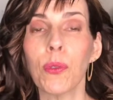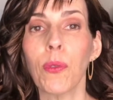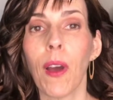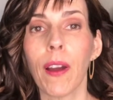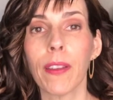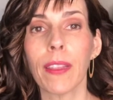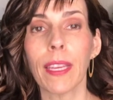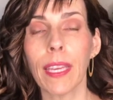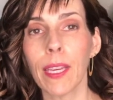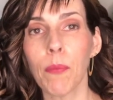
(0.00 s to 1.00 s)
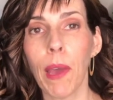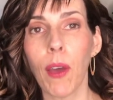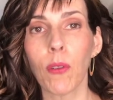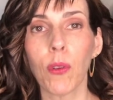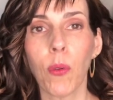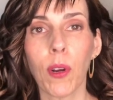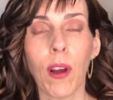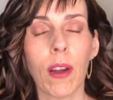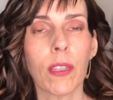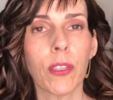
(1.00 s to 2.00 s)
who are thinking about or
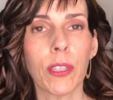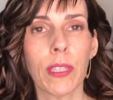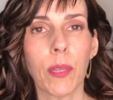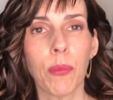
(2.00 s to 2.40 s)
are currently